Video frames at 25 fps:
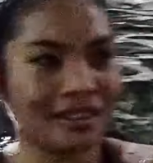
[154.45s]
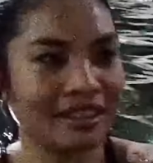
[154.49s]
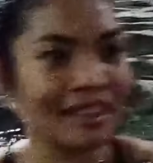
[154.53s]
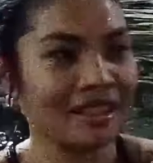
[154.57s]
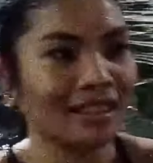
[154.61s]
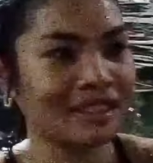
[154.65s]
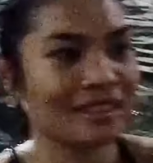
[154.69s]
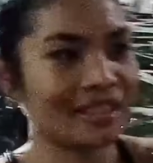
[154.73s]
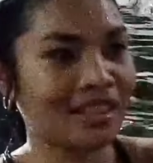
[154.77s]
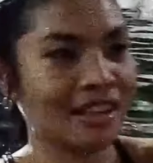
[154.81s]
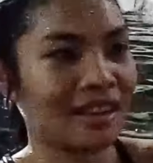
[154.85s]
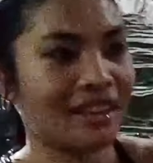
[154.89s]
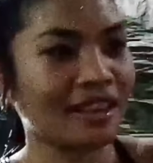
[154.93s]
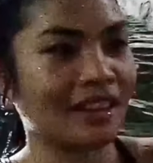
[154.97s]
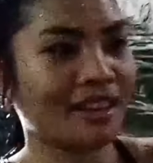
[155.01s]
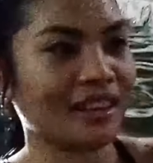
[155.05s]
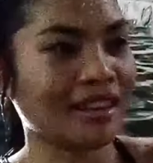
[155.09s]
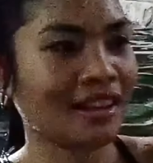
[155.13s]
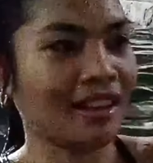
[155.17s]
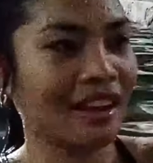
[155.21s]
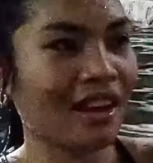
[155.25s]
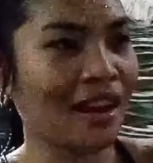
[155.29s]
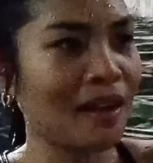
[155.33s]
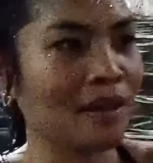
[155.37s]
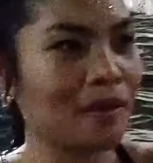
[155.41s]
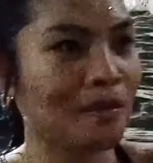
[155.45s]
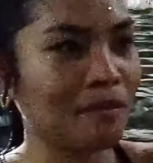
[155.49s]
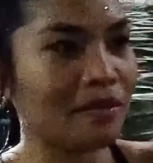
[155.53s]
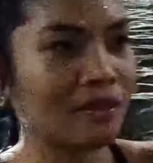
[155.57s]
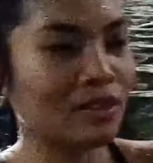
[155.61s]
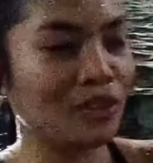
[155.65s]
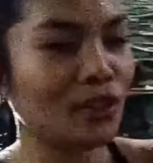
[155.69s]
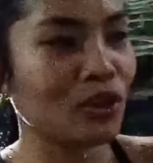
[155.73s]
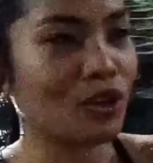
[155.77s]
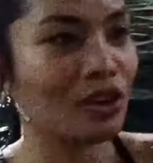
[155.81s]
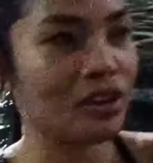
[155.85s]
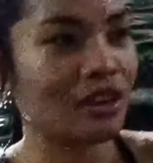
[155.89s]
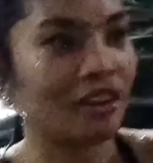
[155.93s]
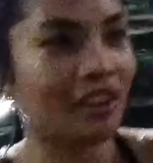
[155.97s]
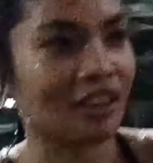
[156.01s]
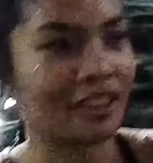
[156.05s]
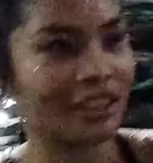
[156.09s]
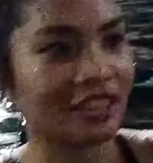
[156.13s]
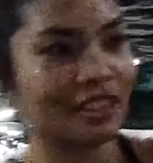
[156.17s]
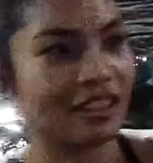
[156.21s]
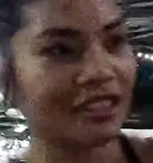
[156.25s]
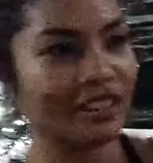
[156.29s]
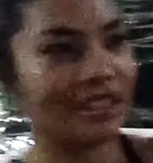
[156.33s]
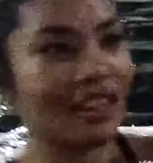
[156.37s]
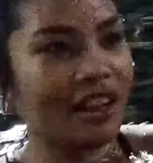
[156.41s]
they say uh, you're
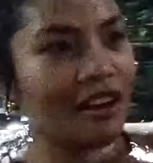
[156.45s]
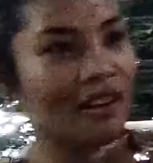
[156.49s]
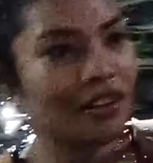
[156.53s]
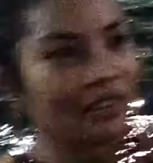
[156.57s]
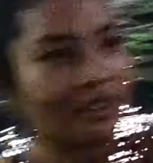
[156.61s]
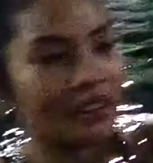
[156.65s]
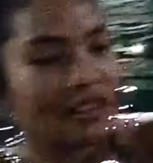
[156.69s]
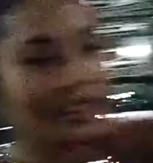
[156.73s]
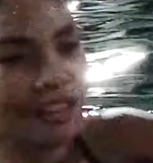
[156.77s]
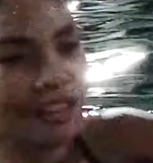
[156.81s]
lucky. No.